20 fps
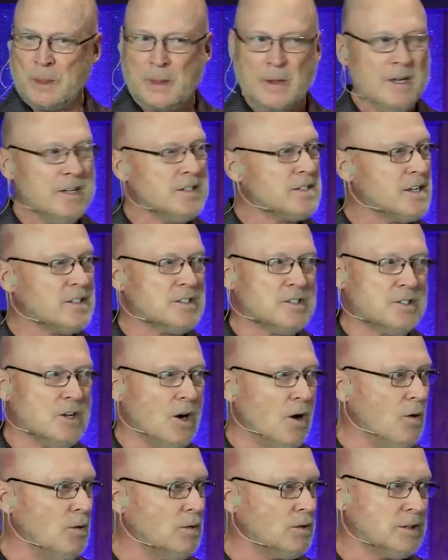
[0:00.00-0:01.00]
He says,
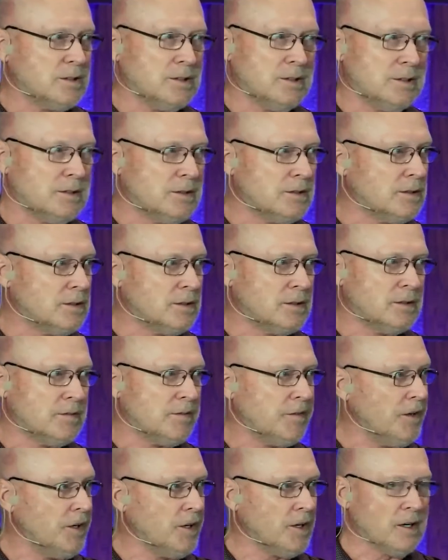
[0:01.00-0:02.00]
Don't
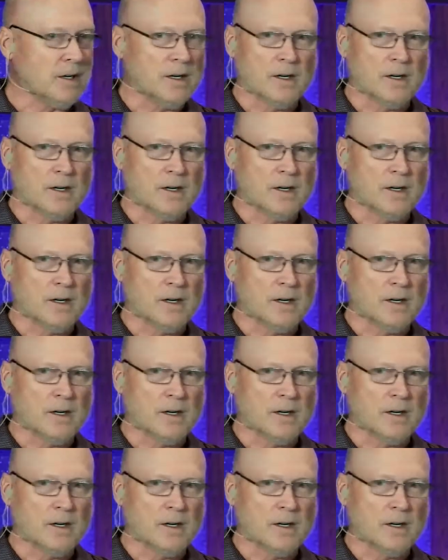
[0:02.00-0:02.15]
fear.